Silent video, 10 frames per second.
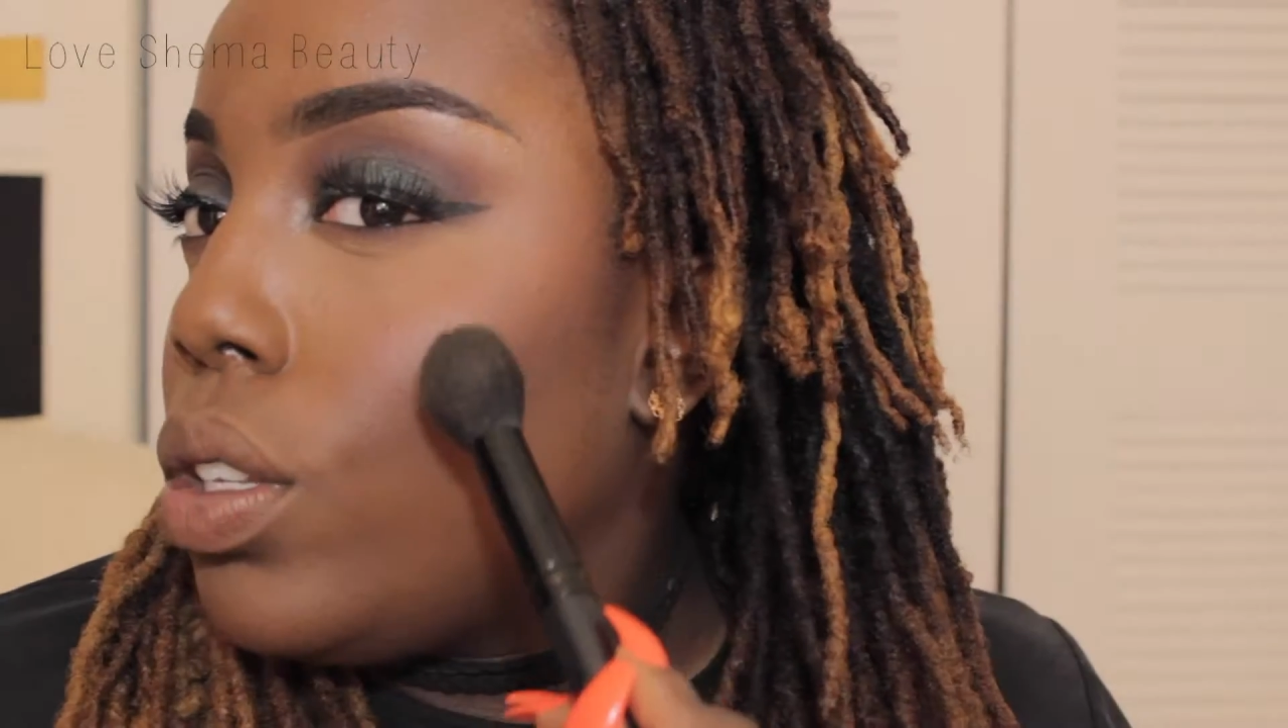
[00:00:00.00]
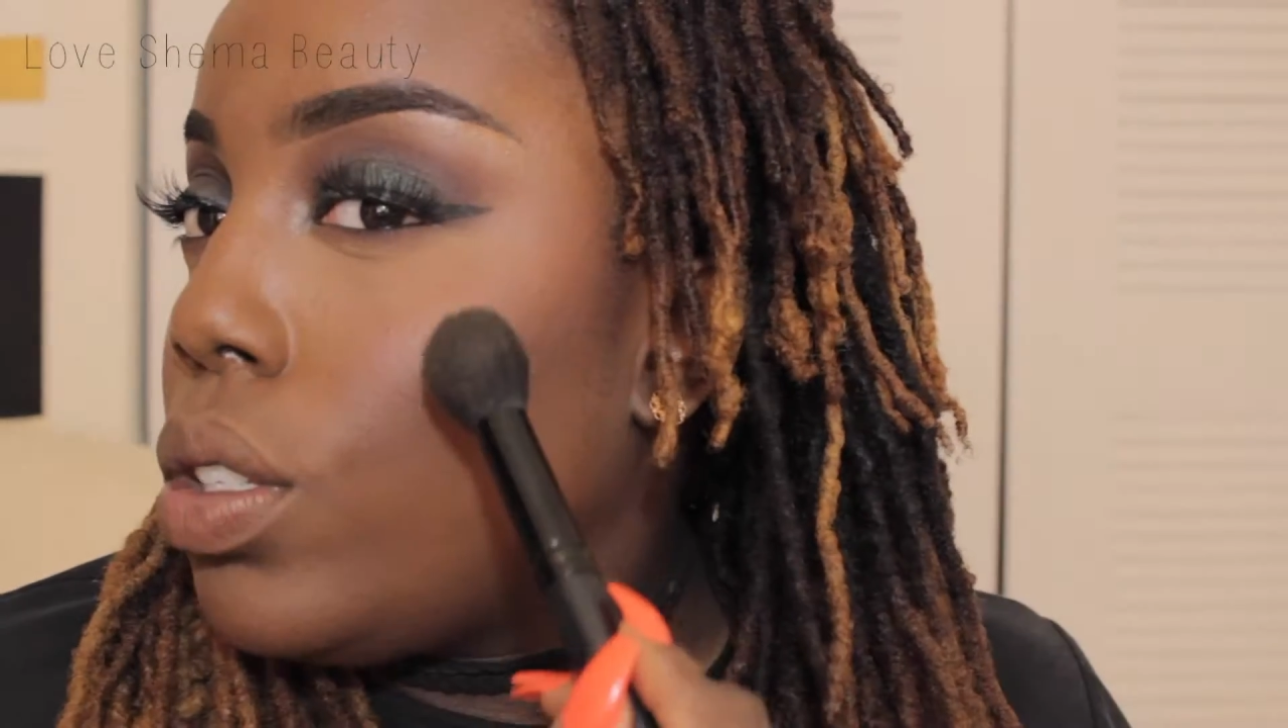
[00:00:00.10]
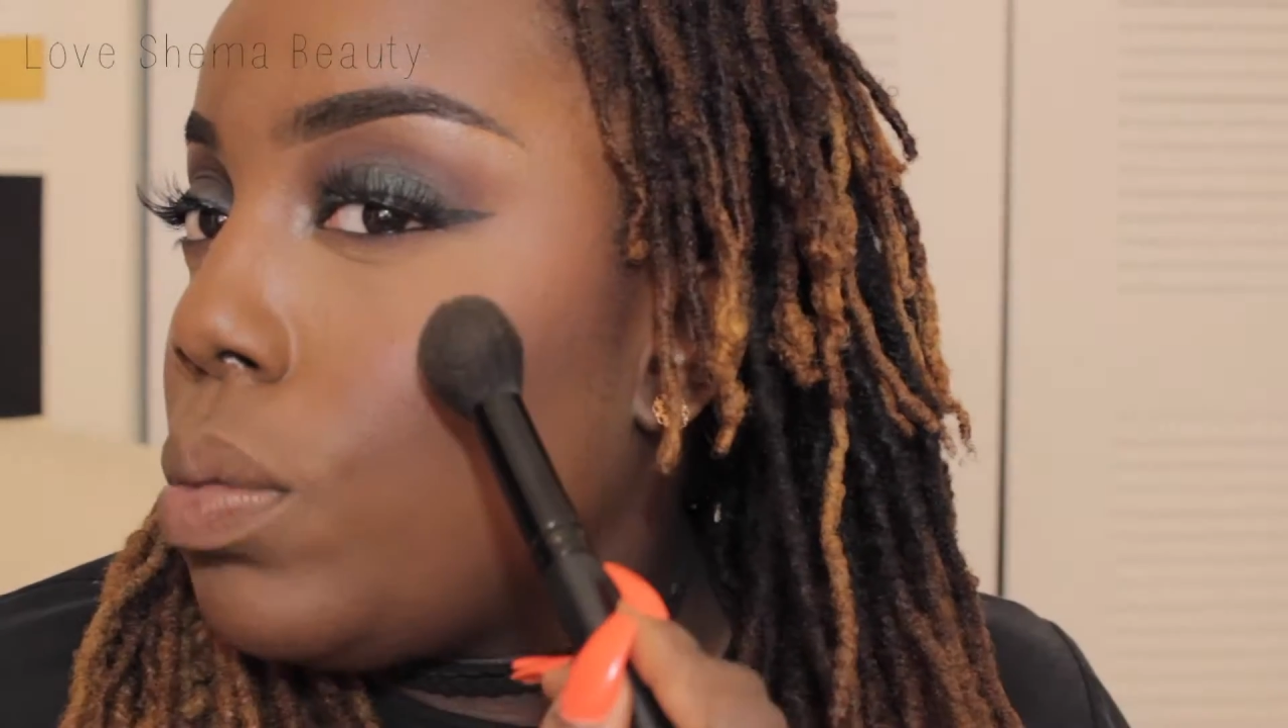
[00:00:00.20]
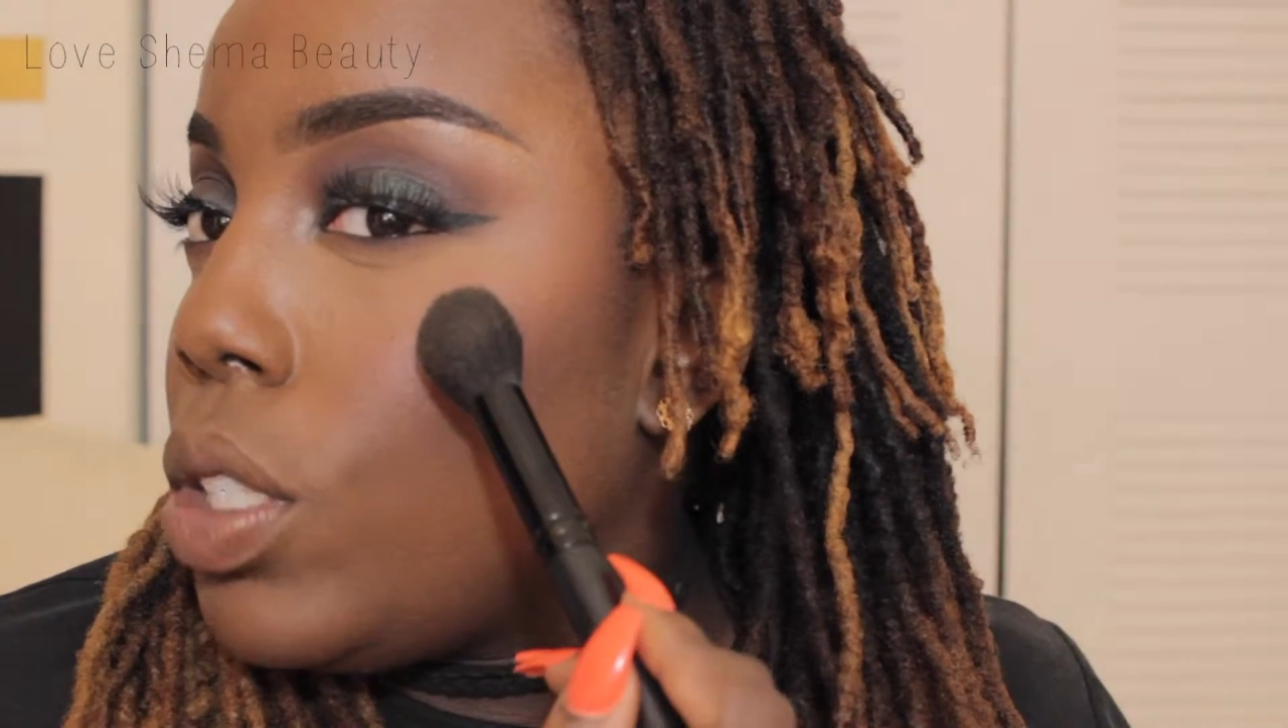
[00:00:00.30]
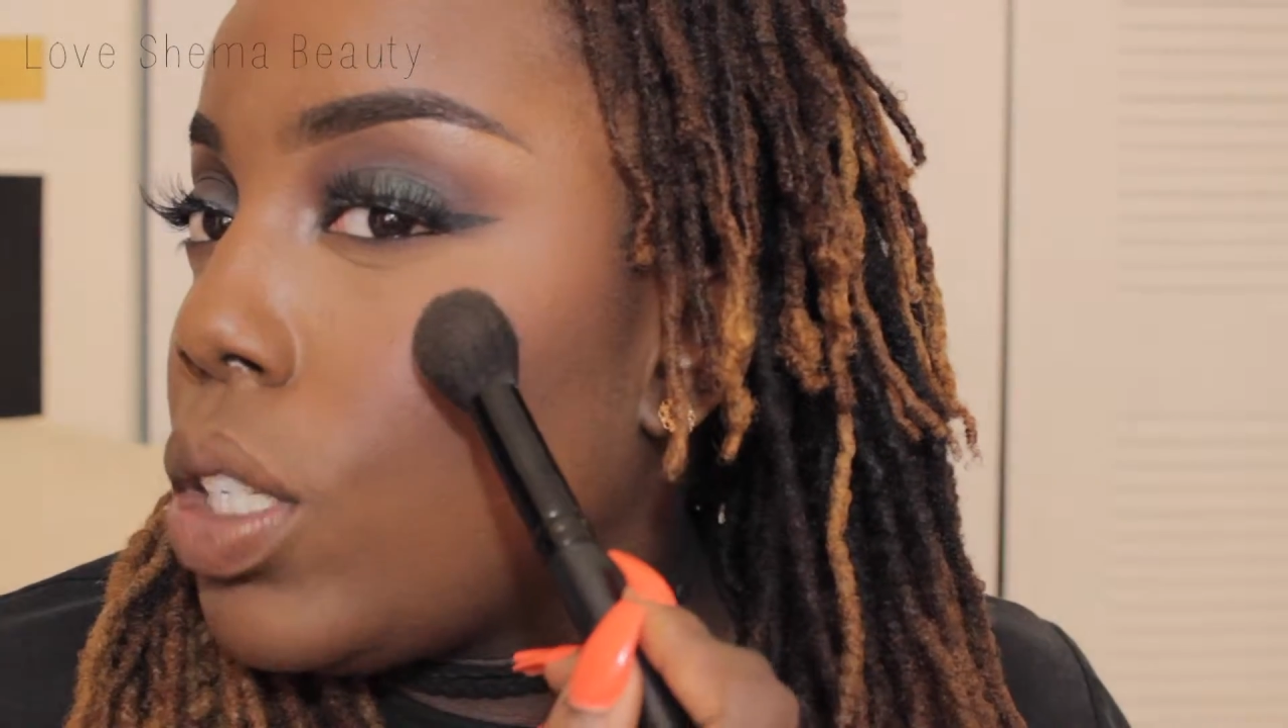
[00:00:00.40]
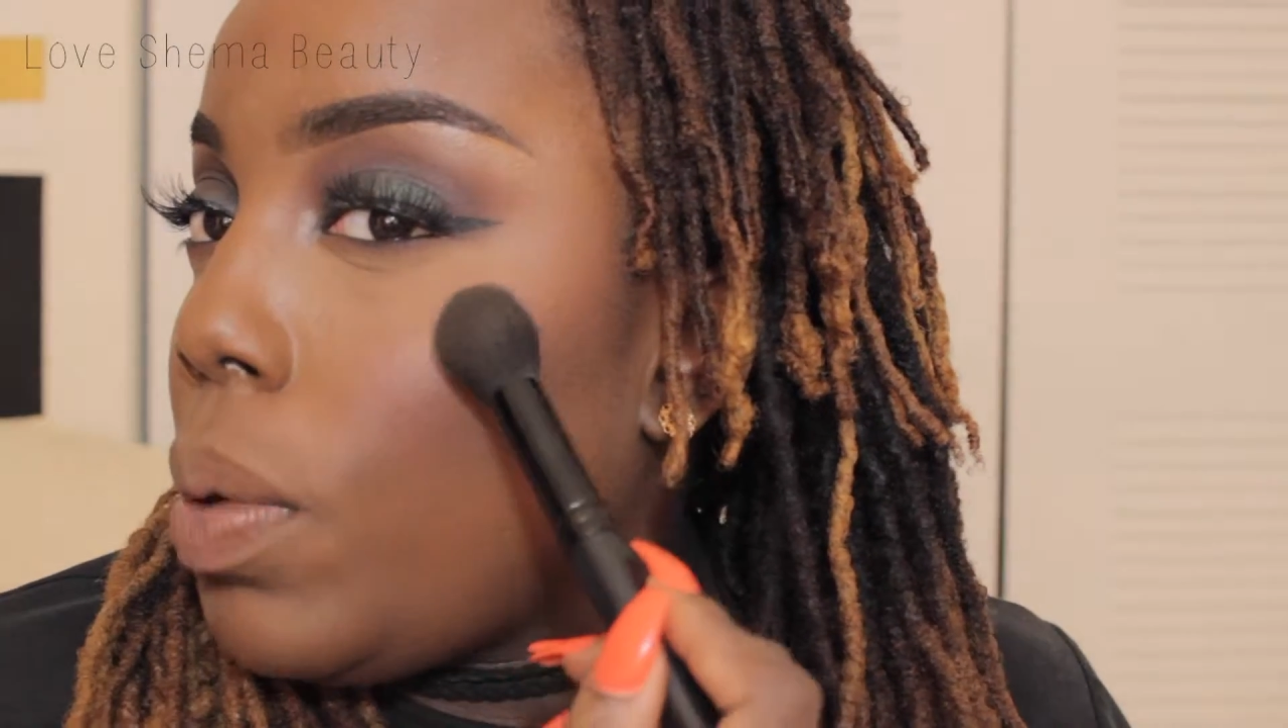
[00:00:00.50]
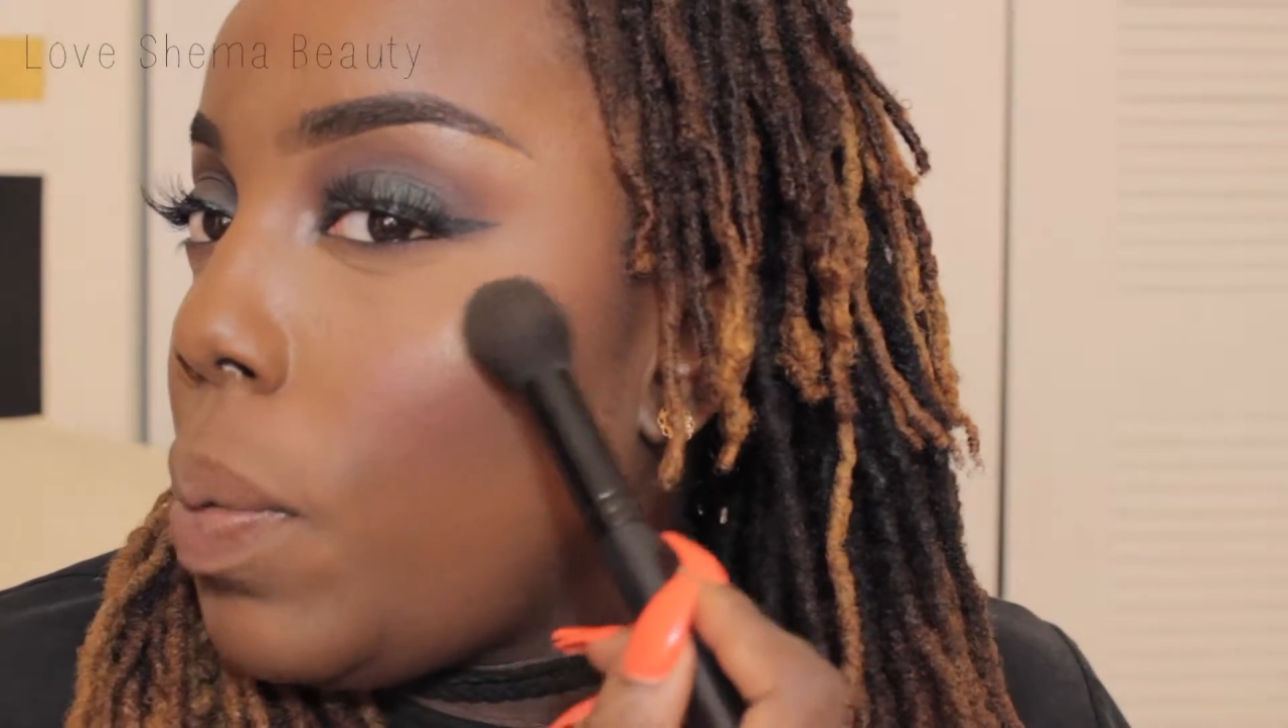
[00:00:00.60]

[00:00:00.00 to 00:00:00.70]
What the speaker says: So I'm just going